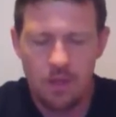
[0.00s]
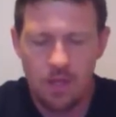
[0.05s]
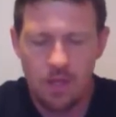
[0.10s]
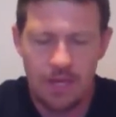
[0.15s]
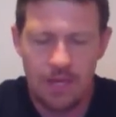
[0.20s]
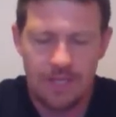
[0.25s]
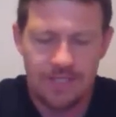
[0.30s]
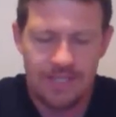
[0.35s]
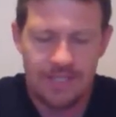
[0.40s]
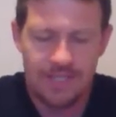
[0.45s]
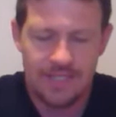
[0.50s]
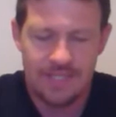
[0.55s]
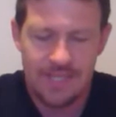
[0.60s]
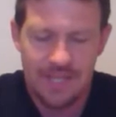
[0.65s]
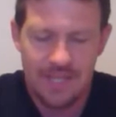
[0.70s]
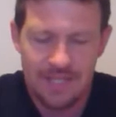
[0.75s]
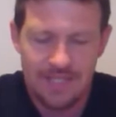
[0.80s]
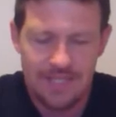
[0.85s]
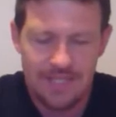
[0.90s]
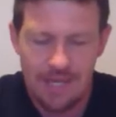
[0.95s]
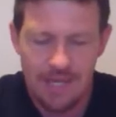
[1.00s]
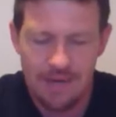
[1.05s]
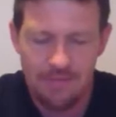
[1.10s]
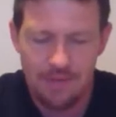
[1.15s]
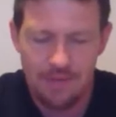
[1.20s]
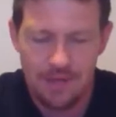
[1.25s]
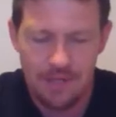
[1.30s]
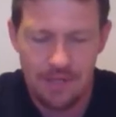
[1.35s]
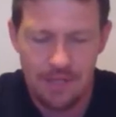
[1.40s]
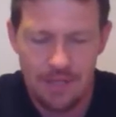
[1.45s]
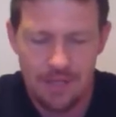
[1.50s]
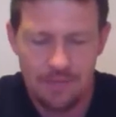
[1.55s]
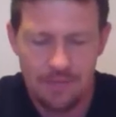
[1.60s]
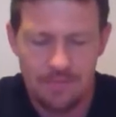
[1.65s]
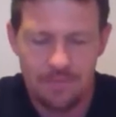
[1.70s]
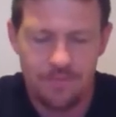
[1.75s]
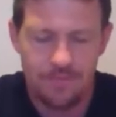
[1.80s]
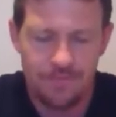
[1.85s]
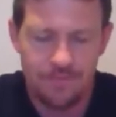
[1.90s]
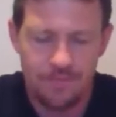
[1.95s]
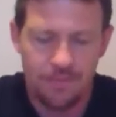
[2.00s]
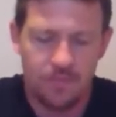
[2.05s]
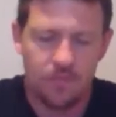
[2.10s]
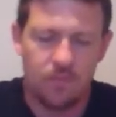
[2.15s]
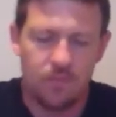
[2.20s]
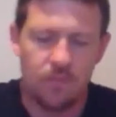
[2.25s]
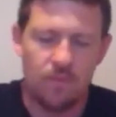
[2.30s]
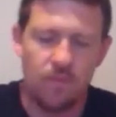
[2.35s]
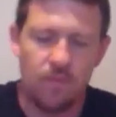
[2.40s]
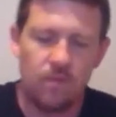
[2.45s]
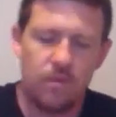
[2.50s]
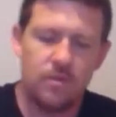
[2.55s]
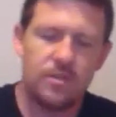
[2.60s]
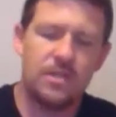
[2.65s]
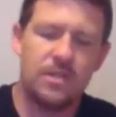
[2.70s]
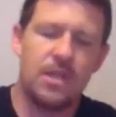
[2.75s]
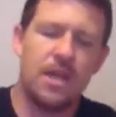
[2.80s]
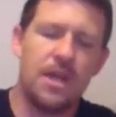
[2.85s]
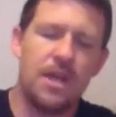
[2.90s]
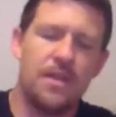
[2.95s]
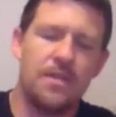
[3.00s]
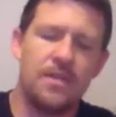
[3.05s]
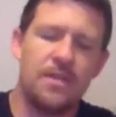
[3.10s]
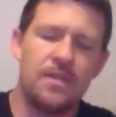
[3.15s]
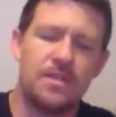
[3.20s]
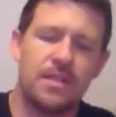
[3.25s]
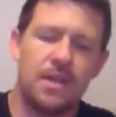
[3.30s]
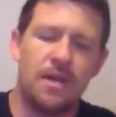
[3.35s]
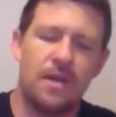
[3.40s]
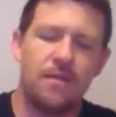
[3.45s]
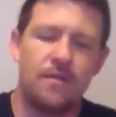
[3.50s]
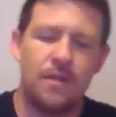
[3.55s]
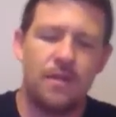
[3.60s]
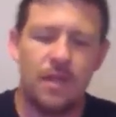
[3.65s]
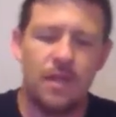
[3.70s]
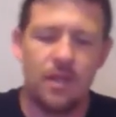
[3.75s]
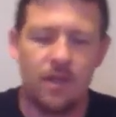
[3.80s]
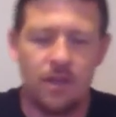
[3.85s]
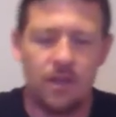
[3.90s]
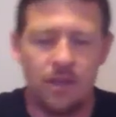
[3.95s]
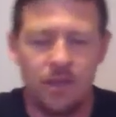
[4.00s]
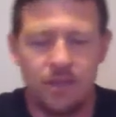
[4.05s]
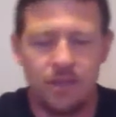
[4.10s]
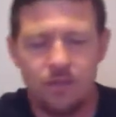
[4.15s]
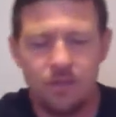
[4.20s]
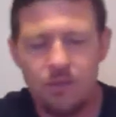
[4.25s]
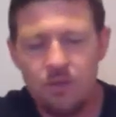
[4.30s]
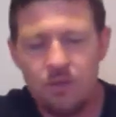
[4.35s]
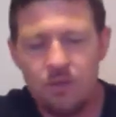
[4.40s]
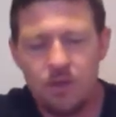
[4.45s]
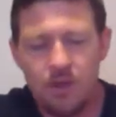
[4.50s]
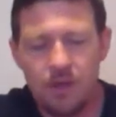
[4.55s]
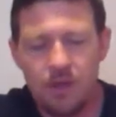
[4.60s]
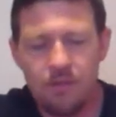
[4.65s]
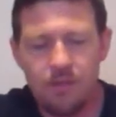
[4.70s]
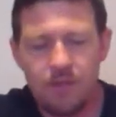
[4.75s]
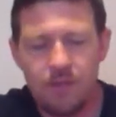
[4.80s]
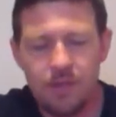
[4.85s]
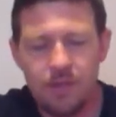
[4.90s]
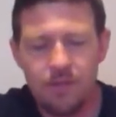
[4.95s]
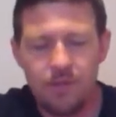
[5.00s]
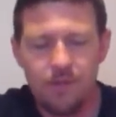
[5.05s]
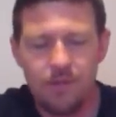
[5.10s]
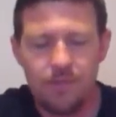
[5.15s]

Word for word: And he says, This covenant, verse 9, this covenant, this new covenant